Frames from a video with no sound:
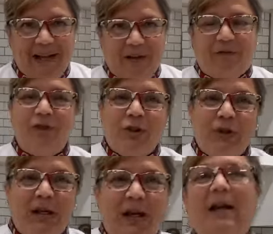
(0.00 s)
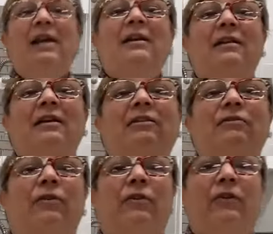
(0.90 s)
Thank you for tuning in and thank
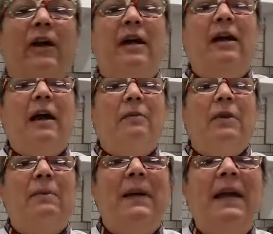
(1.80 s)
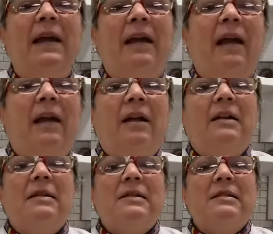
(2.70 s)
you for hanging out with me.
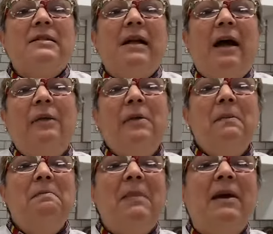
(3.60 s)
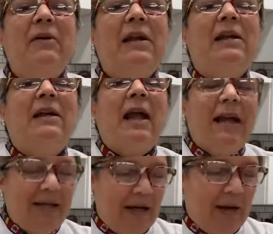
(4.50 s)
Southern Maryland,
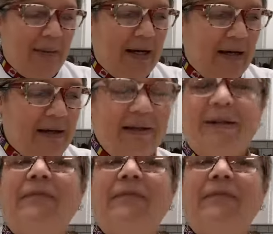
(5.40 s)
hey Debbie.